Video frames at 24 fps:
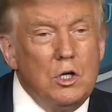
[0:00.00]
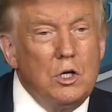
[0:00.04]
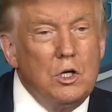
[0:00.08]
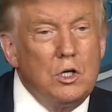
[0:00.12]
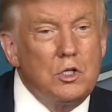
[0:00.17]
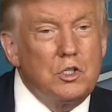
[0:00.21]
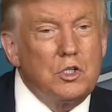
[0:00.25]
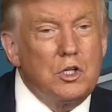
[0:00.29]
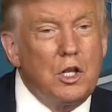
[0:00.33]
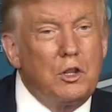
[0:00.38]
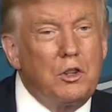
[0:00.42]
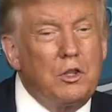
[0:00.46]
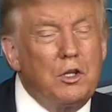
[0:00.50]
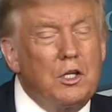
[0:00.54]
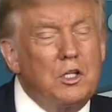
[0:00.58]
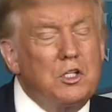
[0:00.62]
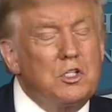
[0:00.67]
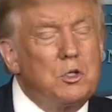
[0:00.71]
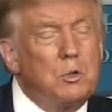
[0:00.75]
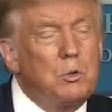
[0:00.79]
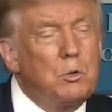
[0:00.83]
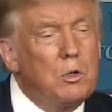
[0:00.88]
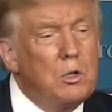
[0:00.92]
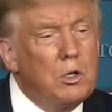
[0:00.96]
said things
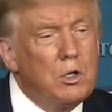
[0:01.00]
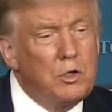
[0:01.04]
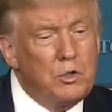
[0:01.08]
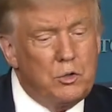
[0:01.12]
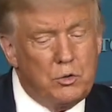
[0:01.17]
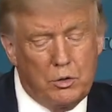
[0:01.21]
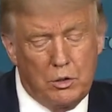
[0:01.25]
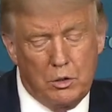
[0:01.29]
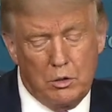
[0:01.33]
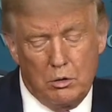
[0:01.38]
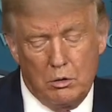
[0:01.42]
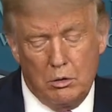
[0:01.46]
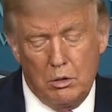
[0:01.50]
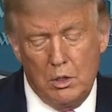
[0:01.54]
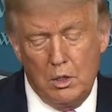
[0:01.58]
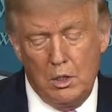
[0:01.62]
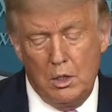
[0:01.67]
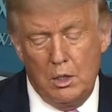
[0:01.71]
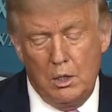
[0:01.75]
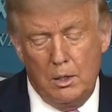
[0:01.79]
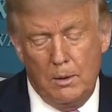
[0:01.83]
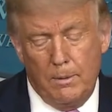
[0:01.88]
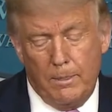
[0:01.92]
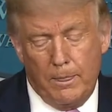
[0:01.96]
that were untrue.
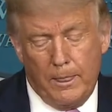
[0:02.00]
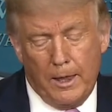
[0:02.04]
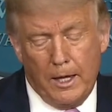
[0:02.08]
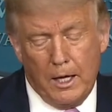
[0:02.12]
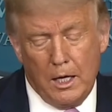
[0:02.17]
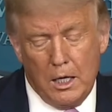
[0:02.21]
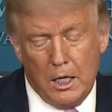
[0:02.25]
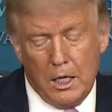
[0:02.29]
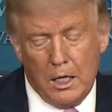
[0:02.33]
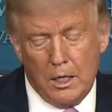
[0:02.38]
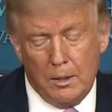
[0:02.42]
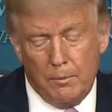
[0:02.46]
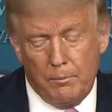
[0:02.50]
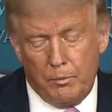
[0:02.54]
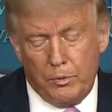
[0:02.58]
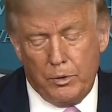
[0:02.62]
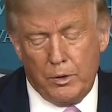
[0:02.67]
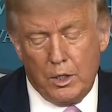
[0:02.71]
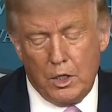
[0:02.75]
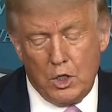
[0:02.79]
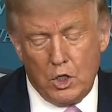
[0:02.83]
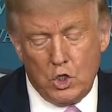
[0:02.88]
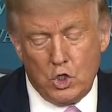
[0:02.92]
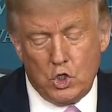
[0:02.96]
Uh,
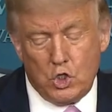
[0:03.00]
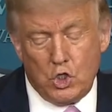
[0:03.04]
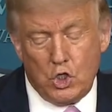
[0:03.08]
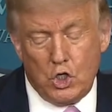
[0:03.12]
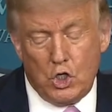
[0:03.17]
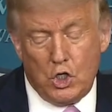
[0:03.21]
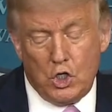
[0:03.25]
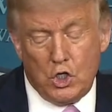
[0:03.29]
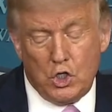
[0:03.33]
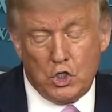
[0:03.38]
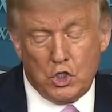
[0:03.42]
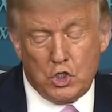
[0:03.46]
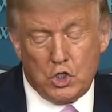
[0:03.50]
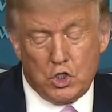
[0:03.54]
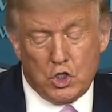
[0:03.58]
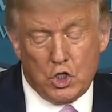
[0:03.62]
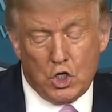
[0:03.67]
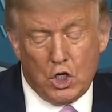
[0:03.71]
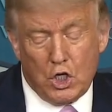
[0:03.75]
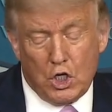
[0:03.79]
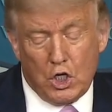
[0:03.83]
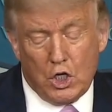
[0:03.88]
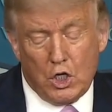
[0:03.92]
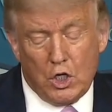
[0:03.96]
she is
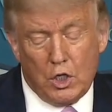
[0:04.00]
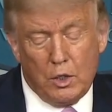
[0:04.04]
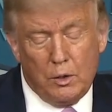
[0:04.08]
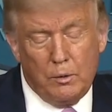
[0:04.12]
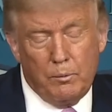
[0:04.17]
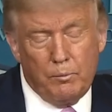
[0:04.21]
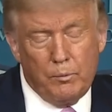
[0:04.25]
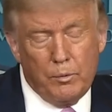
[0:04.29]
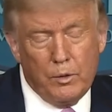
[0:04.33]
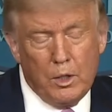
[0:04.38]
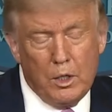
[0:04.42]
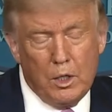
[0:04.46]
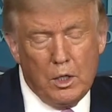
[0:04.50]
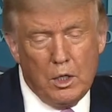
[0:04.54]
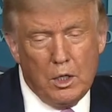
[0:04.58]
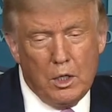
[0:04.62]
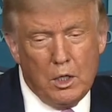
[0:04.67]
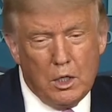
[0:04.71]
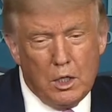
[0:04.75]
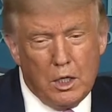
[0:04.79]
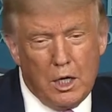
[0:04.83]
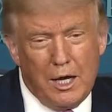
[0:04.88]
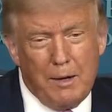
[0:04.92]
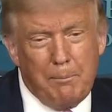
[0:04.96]
uh,
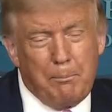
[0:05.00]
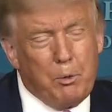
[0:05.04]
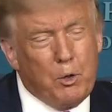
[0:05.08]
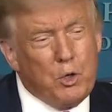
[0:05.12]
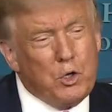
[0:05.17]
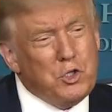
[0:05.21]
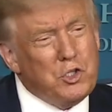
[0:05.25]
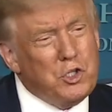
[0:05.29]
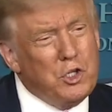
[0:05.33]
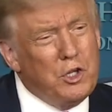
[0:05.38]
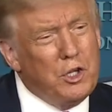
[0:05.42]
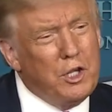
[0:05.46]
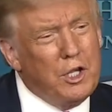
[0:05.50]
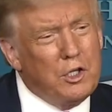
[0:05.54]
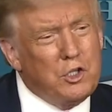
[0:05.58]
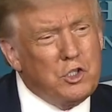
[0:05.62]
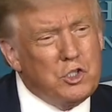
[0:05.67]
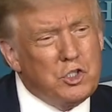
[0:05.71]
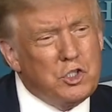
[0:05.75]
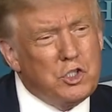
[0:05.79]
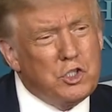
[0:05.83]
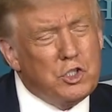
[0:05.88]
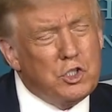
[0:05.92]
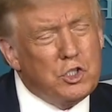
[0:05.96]
a person
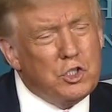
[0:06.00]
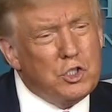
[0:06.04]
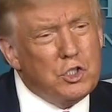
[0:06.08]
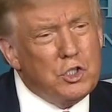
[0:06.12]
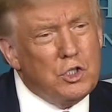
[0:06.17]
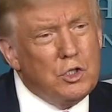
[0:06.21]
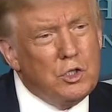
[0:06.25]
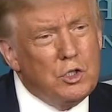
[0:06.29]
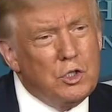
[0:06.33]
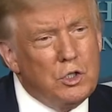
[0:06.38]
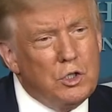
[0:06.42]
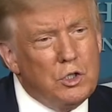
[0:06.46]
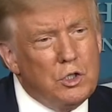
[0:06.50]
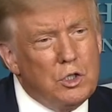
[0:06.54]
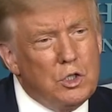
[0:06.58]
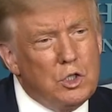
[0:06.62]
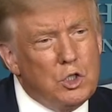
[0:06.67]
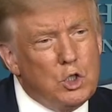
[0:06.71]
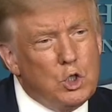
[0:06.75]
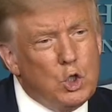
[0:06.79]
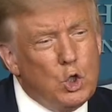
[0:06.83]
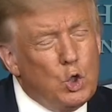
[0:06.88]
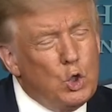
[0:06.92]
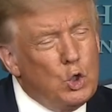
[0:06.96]
that's
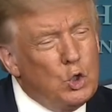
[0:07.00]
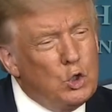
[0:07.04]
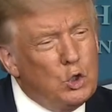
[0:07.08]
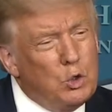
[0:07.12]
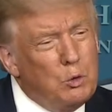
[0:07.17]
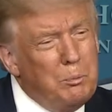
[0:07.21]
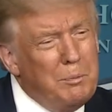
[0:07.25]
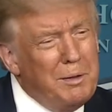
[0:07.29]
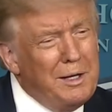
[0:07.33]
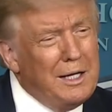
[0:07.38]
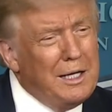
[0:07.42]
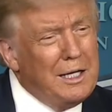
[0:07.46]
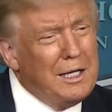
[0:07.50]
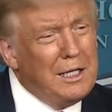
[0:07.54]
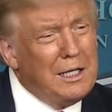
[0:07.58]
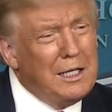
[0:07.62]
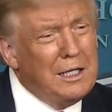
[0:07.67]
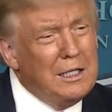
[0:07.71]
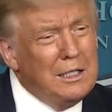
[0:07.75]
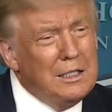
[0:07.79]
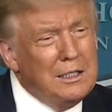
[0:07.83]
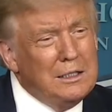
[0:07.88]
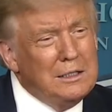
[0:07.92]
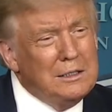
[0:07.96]
told many,
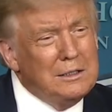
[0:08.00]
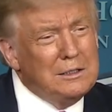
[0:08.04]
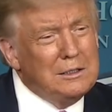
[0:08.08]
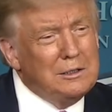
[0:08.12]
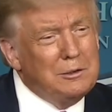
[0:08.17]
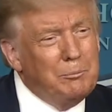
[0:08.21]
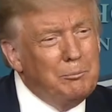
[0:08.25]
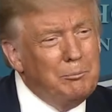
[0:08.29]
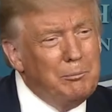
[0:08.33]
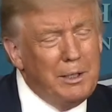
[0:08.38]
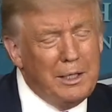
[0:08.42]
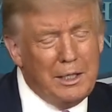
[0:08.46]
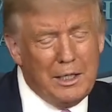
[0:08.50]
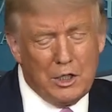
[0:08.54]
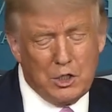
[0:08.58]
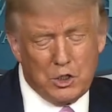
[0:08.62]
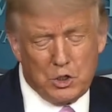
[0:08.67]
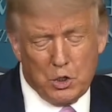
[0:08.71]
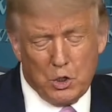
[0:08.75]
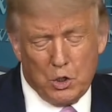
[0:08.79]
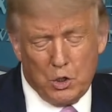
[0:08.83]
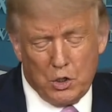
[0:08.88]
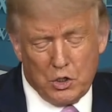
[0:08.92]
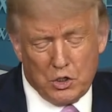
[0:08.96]
many
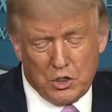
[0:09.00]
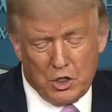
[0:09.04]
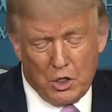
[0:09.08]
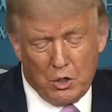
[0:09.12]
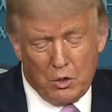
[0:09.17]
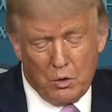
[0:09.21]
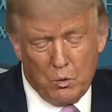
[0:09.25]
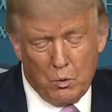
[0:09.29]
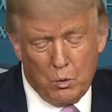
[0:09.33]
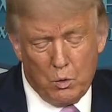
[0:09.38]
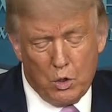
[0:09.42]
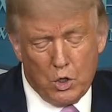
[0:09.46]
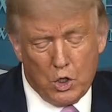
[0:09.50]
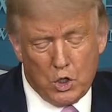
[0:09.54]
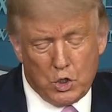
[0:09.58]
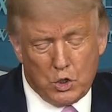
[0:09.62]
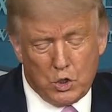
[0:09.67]
stories that weren't